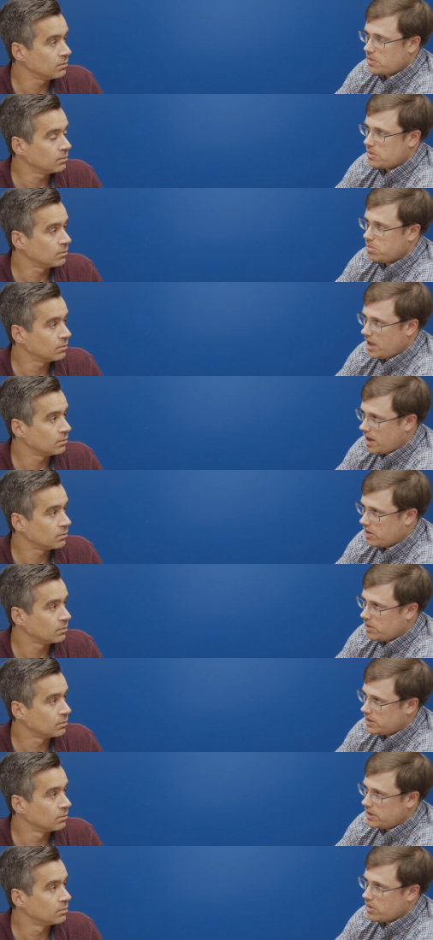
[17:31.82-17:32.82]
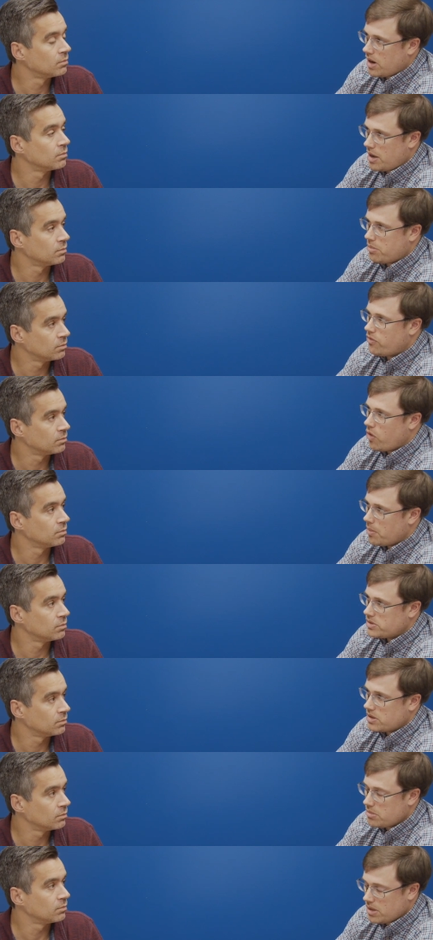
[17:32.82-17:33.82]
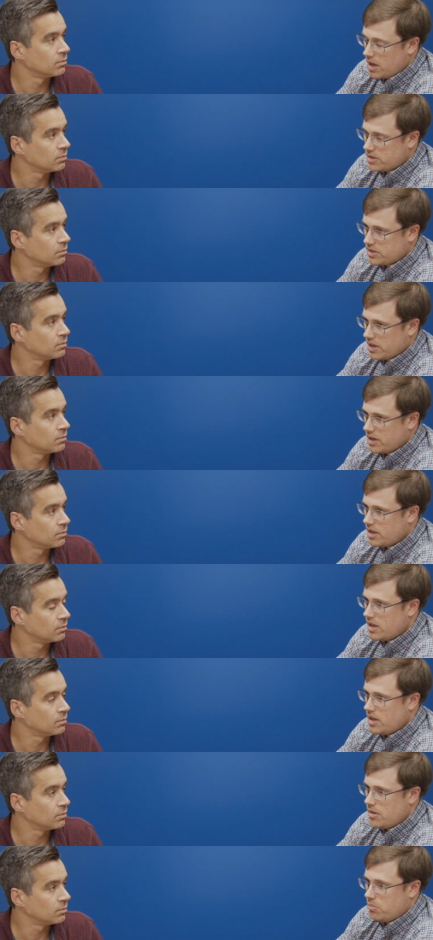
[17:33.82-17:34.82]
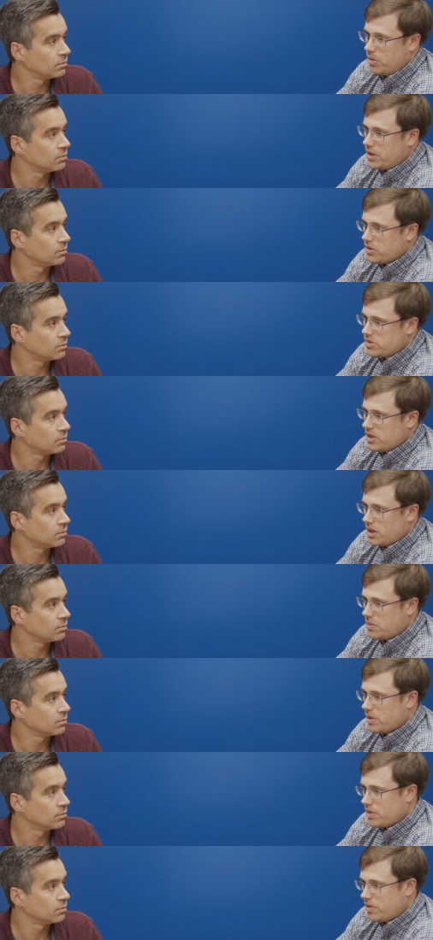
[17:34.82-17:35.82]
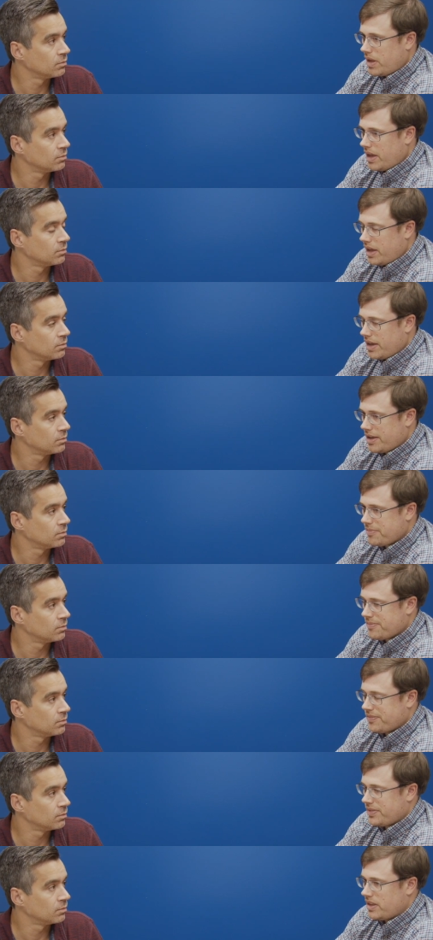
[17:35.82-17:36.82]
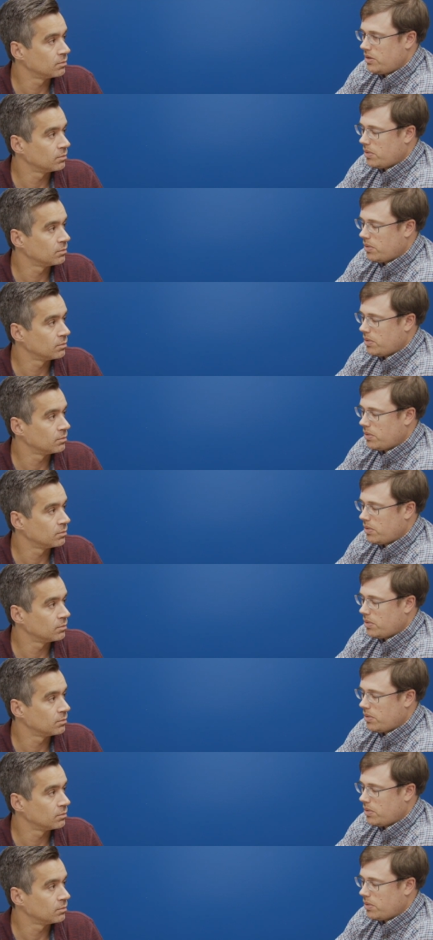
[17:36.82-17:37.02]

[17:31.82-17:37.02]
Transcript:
Speaker 1: with block only or high performance on the block side, but you're stuck with a you